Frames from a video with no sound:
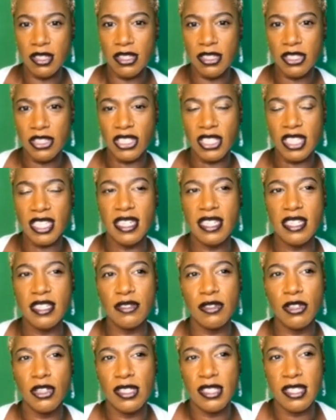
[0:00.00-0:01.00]
She
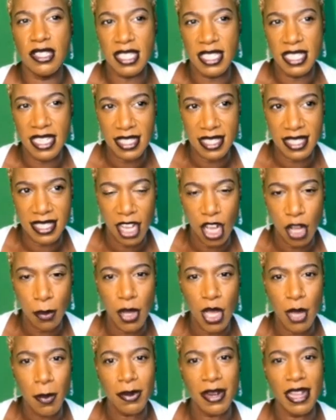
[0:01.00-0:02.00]
is she has set up
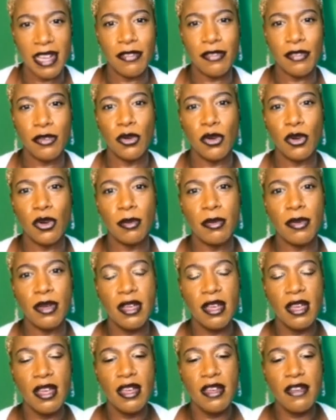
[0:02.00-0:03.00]
her platform
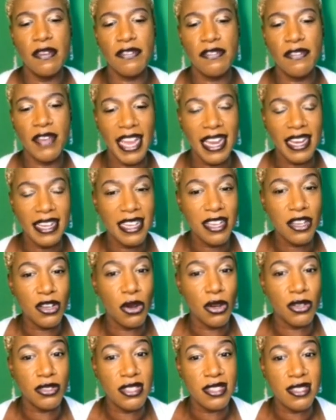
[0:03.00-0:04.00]
feigning
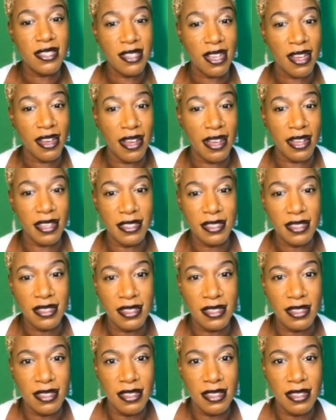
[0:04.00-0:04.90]
concern